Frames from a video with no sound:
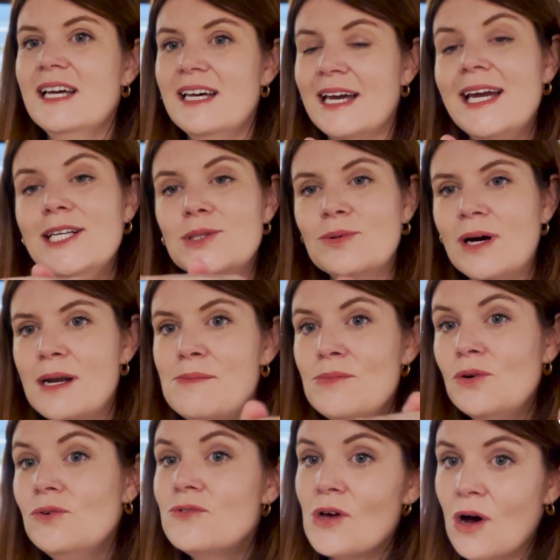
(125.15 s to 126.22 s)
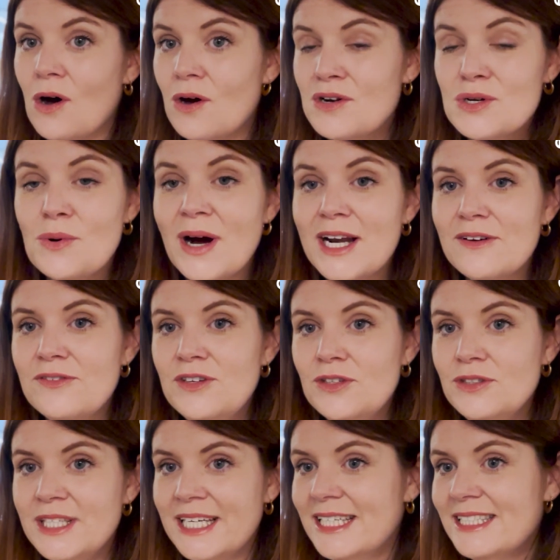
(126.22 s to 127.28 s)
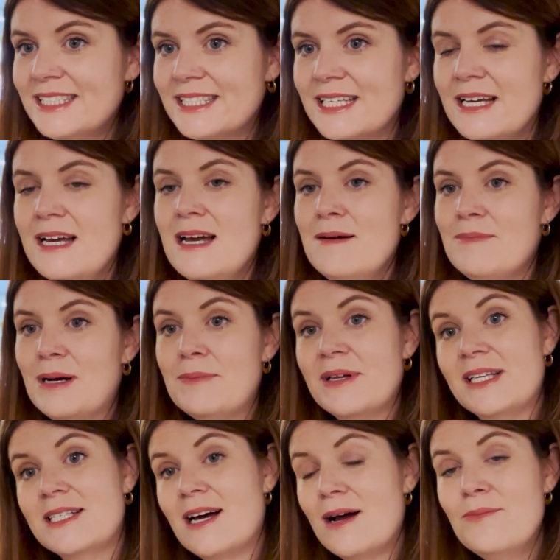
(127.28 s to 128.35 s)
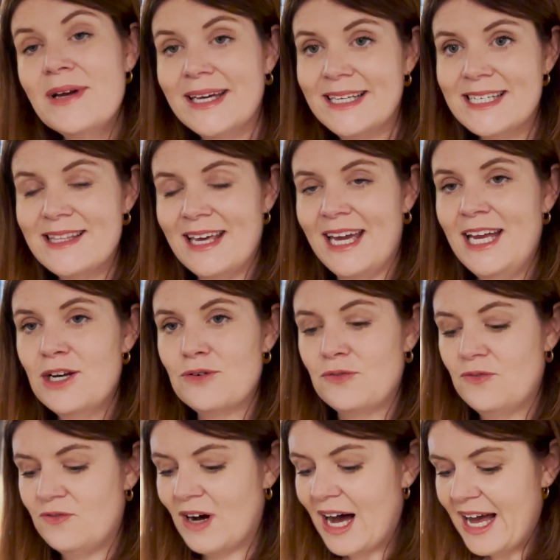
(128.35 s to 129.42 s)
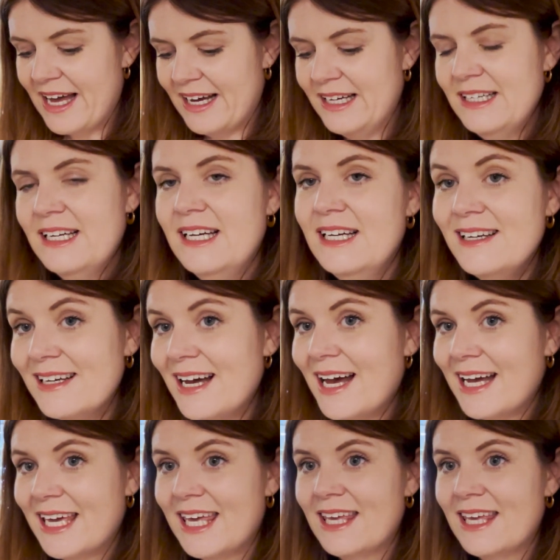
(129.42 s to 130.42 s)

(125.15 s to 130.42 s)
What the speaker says: Each one moves on quite a few years, but by the time we get to the end of Fire, a